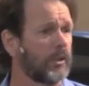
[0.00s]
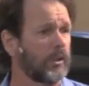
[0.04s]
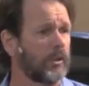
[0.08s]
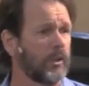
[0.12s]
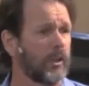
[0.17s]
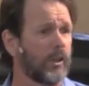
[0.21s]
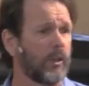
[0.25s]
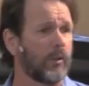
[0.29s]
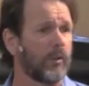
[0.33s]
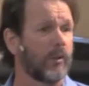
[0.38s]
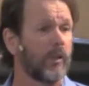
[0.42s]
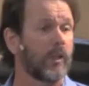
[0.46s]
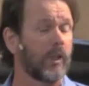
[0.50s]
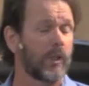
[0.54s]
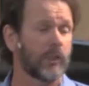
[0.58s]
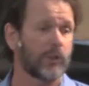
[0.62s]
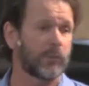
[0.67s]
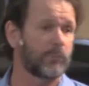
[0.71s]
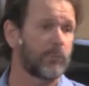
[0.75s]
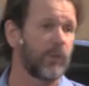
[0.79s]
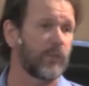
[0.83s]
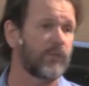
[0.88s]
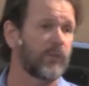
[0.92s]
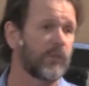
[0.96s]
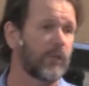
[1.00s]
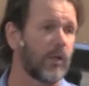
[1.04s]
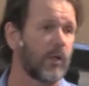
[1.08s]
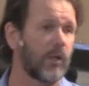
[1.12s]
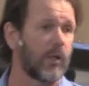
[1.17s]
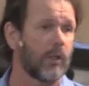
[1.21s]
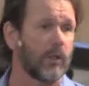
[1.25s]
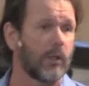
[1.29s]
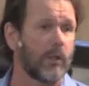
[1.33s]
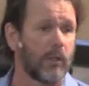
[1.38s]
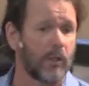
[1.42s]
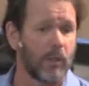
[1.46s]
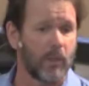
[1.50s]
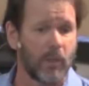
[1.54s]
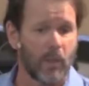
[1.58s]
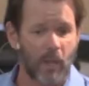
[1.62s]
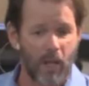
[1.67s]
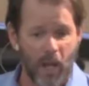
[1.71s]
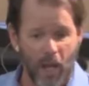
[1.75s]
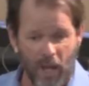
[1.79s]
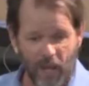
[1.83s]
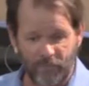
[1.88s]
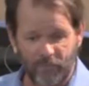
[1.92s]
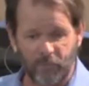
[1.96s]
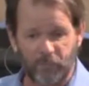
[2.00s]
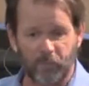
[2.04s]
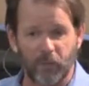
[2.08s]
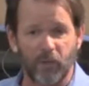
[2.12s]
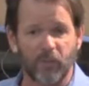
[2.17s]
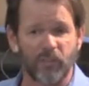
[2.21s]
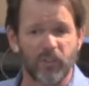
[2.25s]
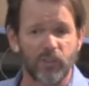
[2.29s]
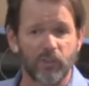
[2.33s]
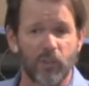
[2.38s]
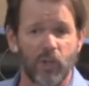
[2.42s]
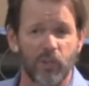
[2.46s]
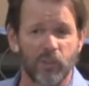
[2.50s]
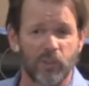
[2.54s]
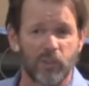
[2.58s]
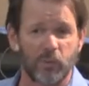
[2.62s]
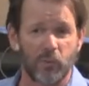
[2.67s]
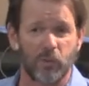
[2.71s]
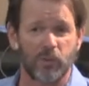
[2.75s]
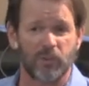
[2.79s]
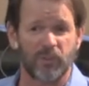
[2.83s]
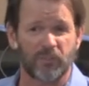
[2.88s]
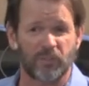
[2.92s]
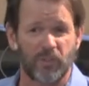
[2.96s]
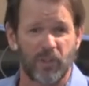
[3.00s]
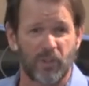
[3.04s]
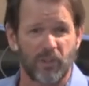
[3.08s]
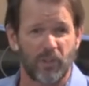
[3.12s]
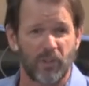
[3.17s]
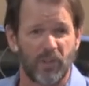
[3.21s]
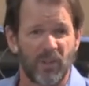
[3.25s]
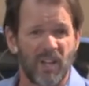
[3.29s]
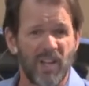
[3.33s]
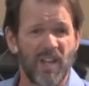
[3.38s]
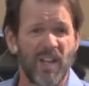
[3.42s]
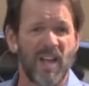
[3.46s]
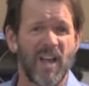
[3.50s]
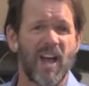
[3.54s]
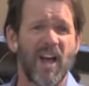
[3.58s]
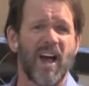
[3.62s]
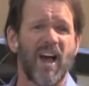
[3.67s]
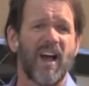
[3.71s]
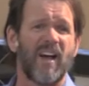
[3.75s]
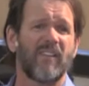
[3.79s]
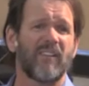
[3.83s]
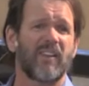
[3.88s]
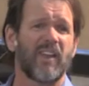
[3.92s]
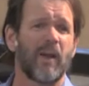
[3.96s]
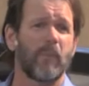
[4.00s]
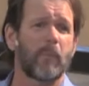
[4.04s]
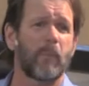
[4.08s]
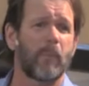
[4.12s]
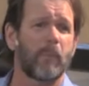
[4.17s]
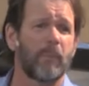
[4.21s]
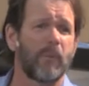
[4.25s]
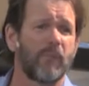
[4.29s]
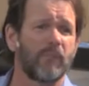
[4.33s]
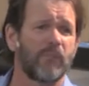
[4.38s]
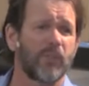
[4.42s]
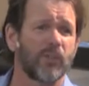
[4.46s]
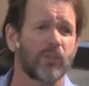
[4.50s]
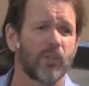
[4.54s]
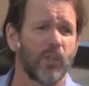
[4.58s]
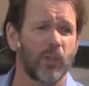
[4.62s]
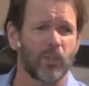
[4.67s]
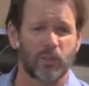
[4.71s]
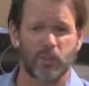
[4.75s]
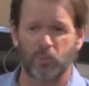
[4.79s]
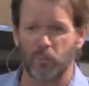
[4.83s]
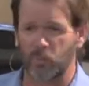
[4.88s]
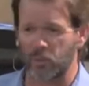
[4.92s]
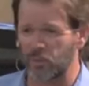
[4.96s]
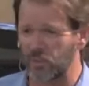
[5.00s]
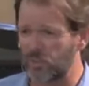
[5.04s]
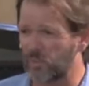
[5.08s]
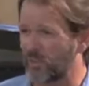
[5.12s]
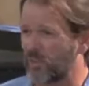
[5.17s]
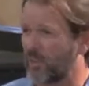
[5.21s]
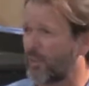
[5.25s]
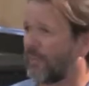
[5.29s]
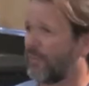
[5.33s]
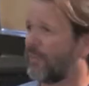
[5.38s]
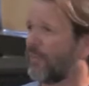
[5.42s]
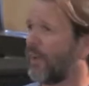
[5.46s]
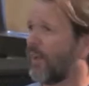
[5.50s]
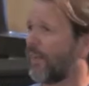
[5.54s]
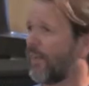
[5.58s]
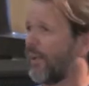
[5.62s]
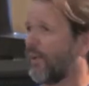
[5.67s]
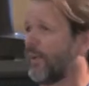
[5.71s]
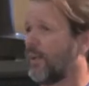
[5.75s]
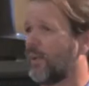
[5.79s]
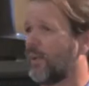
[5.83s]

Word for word: in you. It's a perfect heart. I have a perfect heart towards the Father. I've kept a perfect heart towards the Father.